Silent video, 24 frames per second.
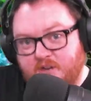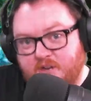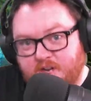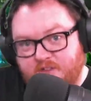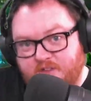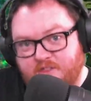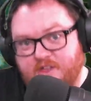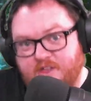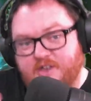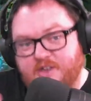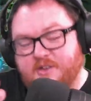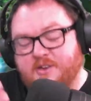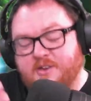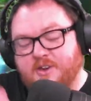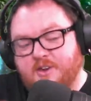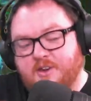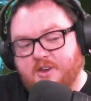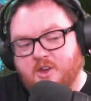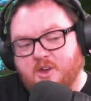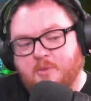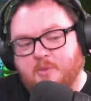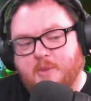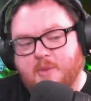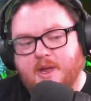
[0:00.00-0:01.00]
And then you can
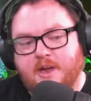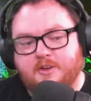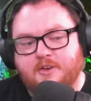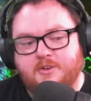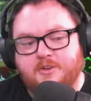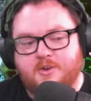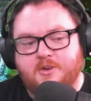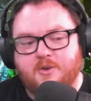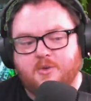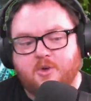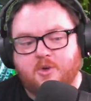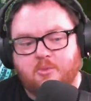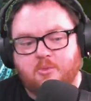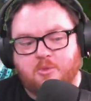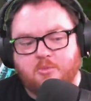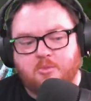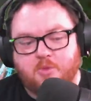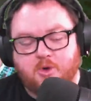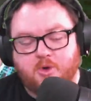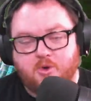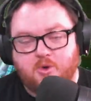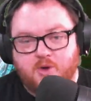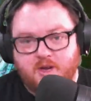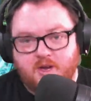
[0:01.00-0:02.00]
go back to your normal
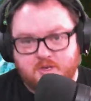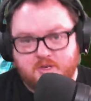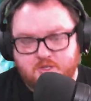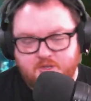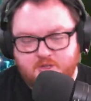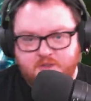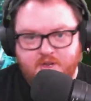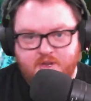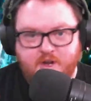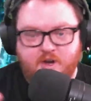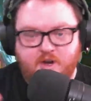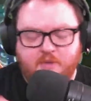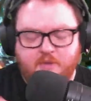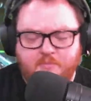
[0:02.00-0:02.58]
progression there